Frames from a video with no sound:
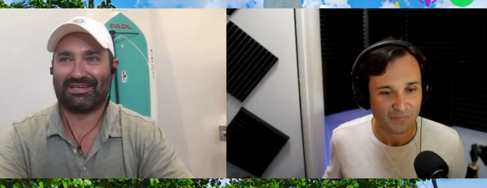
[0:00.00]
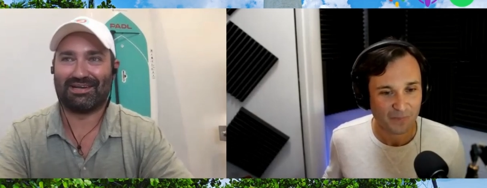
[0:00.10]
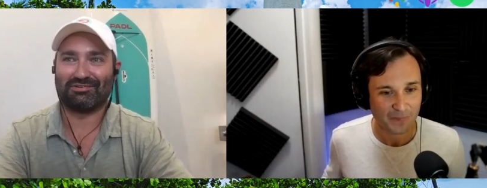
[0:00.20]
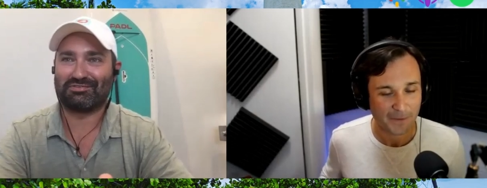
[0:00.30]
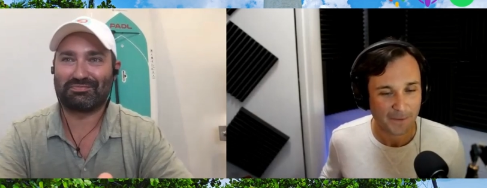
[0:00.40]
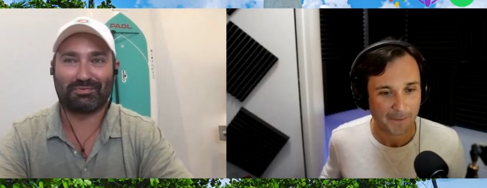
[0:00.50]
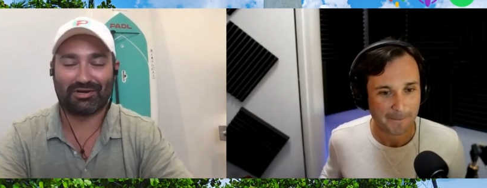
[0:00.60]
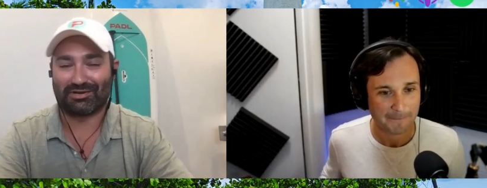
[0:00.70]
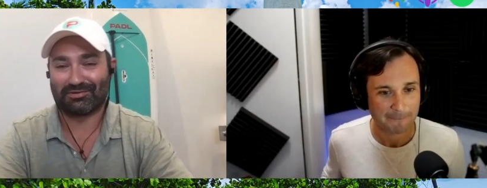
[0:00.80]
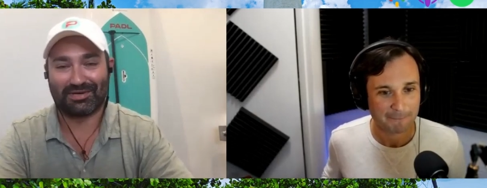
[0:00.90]
Speaker 1: mean, I was
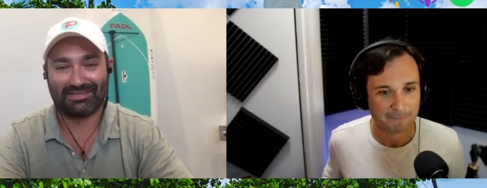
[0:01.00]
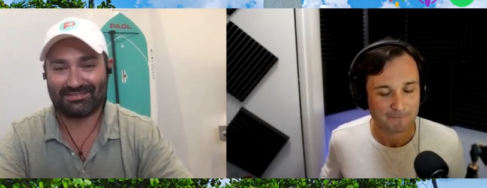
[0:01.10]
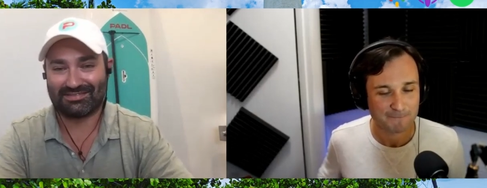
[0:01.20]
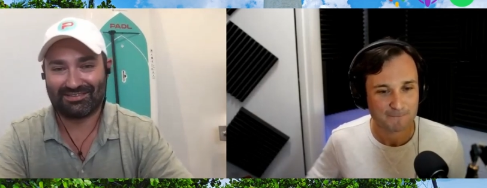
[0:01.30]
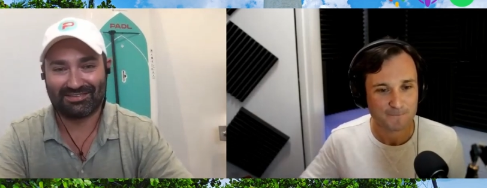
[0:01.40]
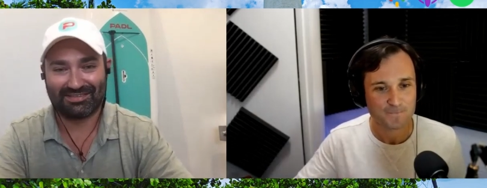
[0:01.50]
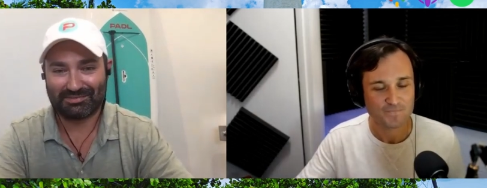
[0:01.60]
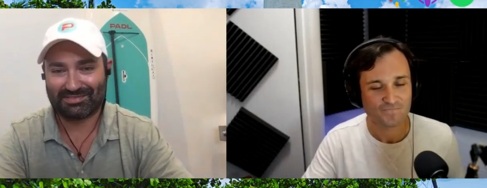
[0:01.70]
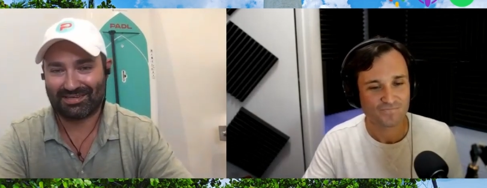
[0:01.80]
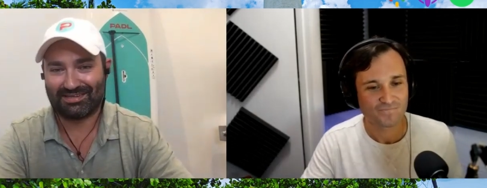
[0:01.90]
born and raised here in Key
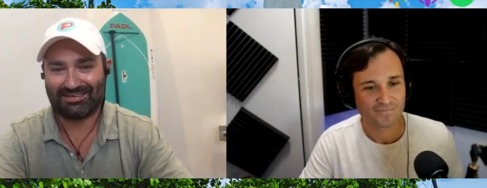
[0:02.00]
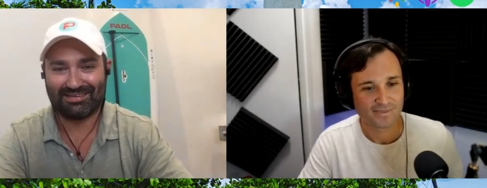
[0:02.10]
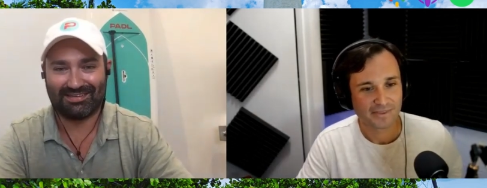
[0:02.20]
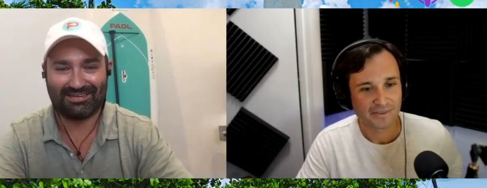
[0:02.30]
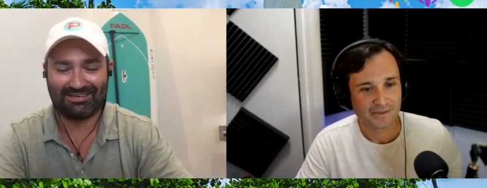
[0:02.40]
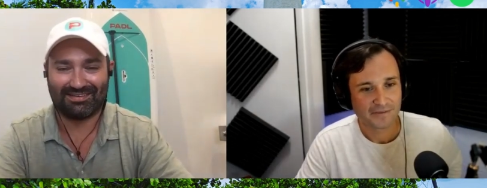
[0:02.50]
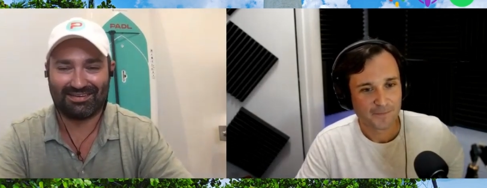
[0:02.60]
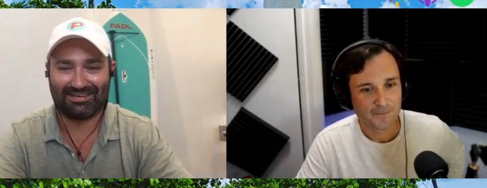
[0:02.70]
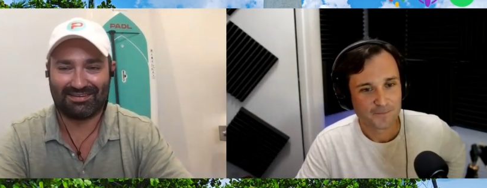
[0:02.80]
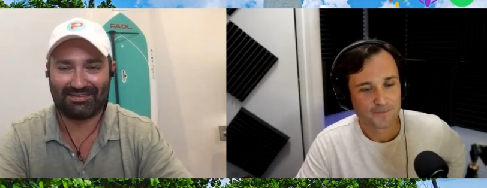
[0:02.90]
Biscayne and
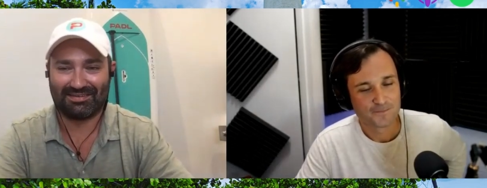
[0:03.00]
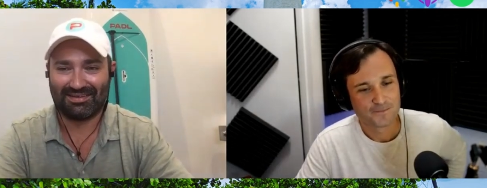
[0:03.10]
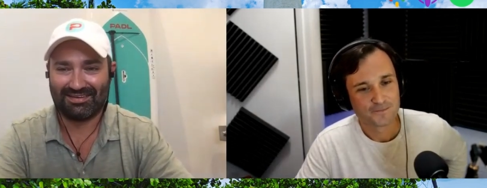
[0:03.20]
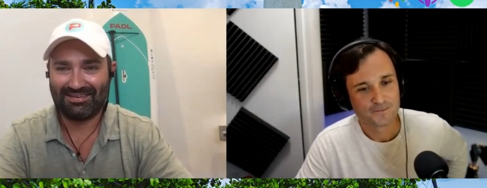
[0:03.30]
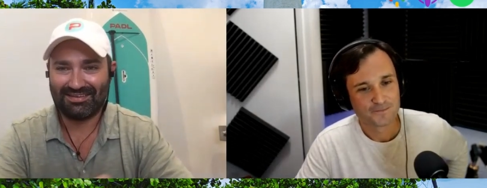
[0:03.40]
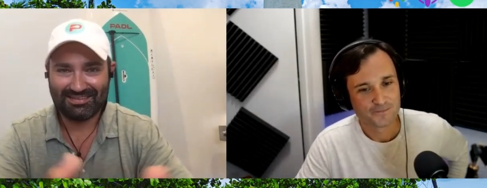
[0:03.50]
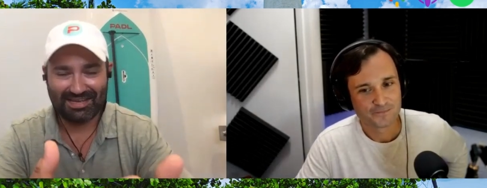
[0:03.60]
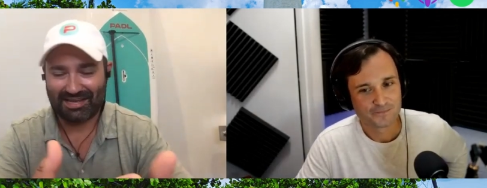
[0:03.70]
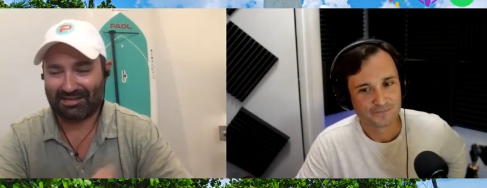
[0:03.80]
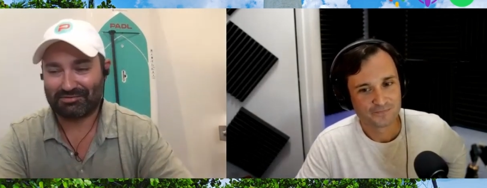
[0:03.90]
uh,
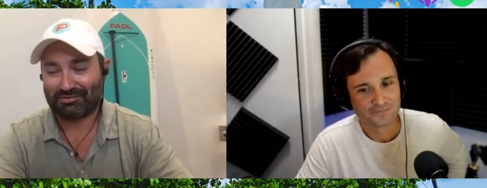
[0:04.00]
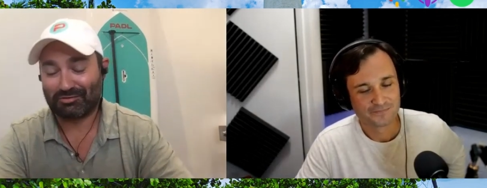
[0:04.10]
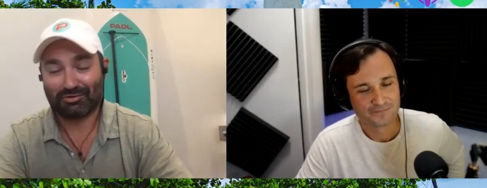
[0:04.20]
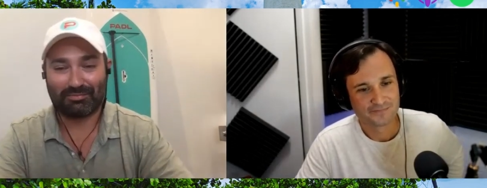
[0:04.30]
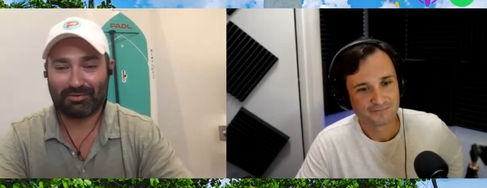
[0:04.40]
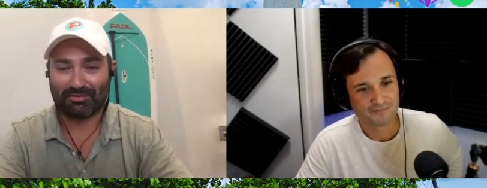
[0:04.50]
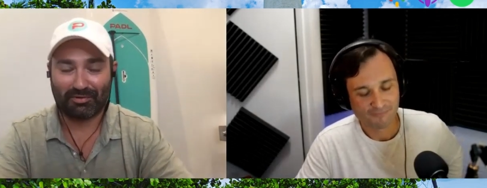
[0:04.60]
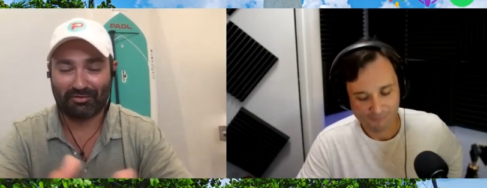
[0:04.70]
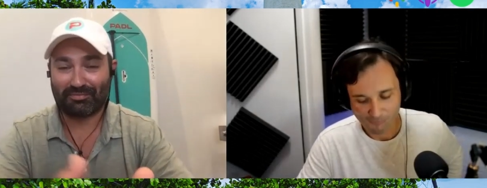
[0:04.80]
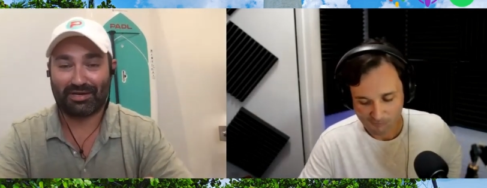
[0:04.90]
I grew up with
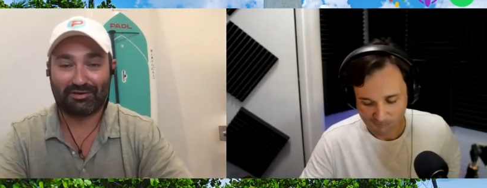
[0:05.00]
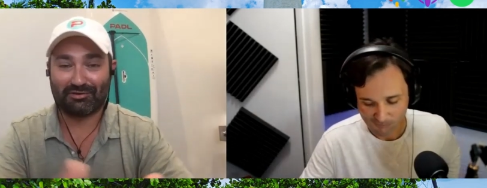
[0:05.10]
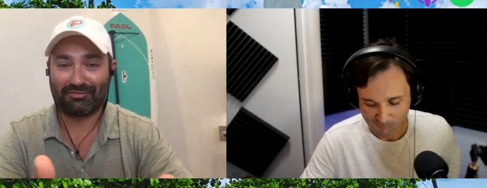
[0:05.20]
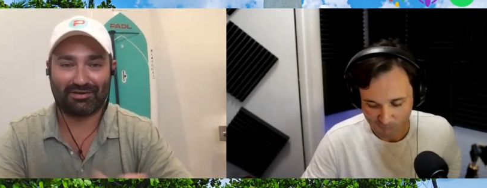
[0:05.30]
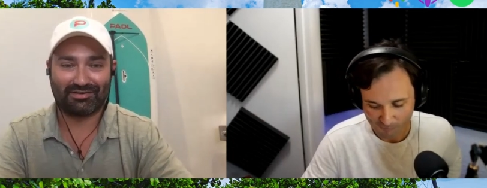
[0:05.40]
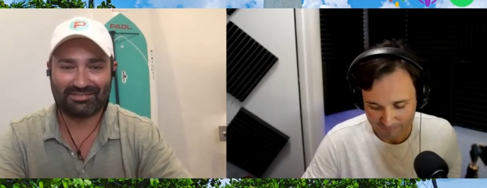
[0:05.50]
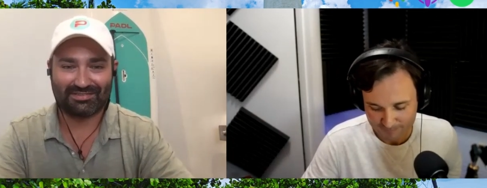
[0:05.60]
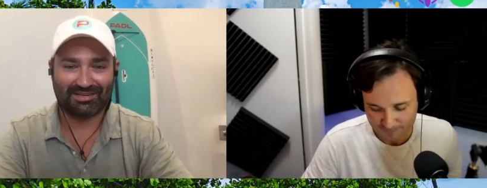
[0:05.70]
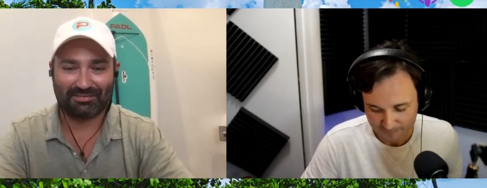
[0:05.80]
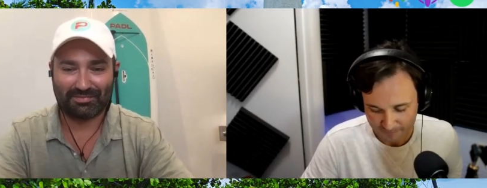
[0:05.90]
both of my co founders in
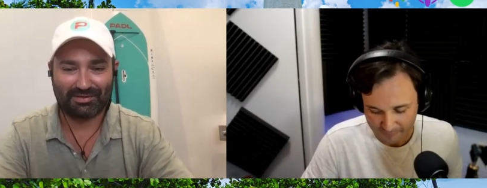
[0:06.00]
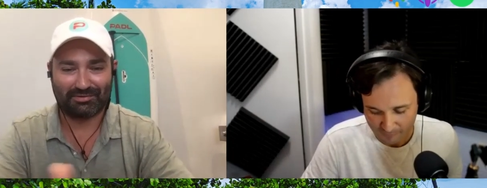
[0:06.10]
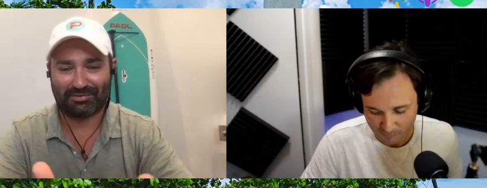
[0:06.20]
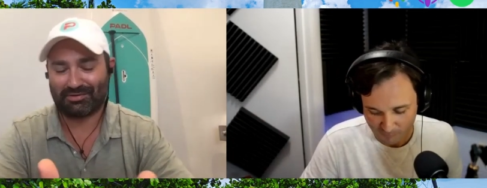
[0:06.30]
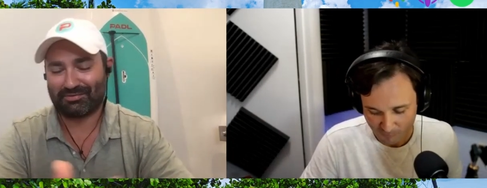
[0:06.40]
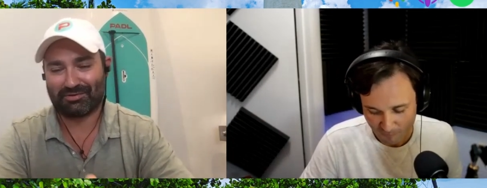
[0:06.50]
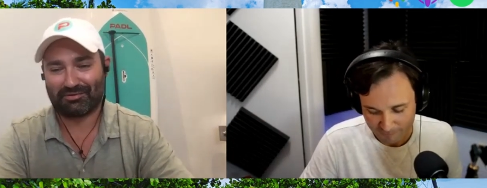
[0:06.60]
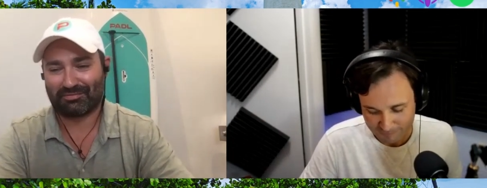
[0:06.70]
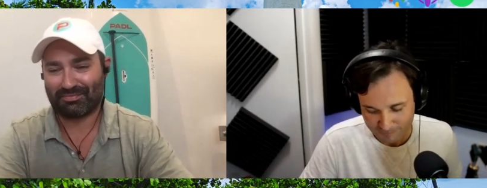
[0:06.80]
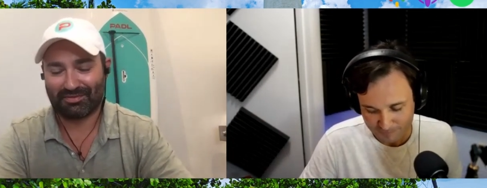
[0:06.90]
the company. We, we,
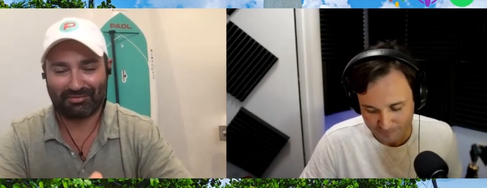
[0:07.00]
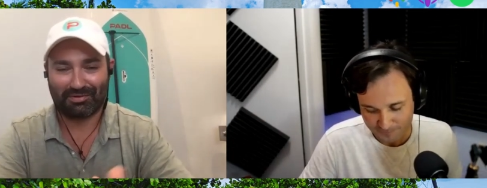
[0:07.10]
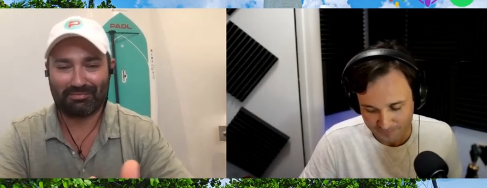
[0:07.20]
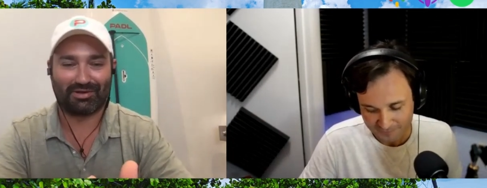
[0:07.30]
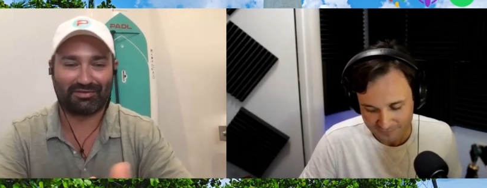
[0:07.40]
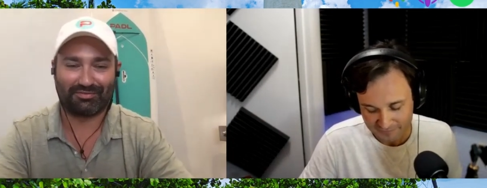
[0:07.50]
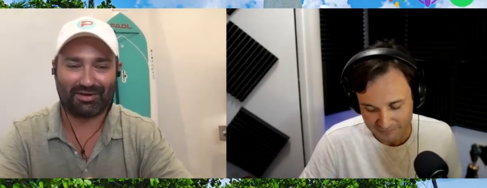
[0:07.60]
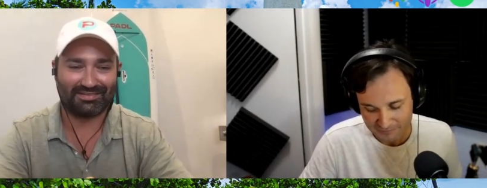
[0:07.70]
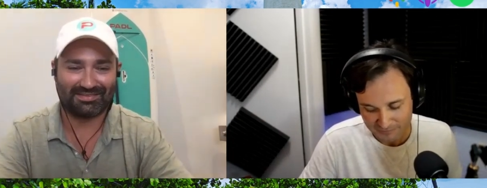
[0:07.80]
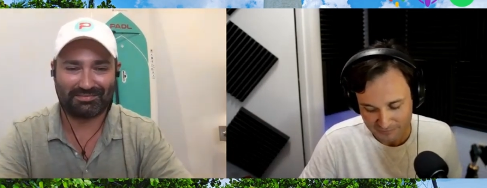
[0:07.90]
were the three best friends.